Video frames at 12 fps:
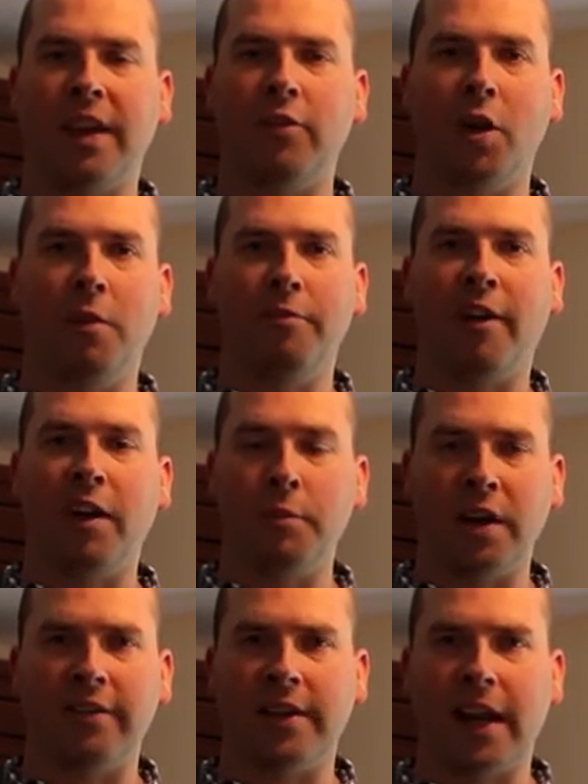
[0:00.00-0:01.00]
give you a very
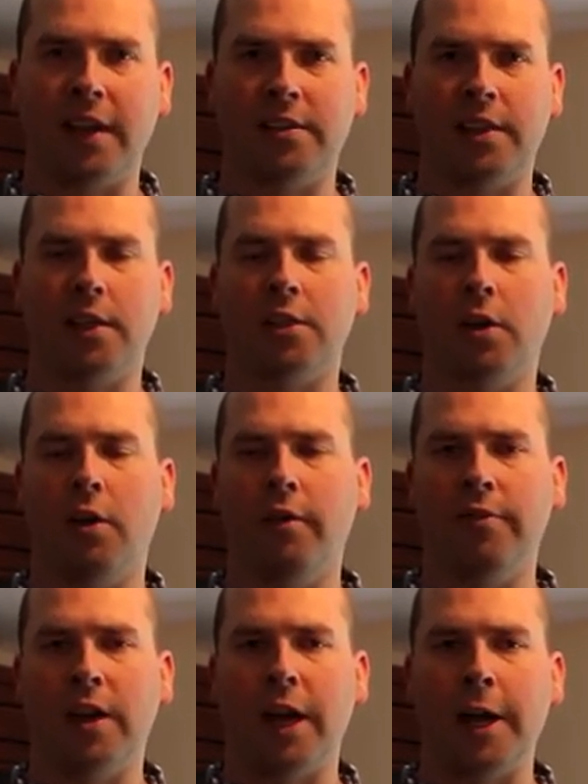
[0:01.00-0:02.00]
brief analysis of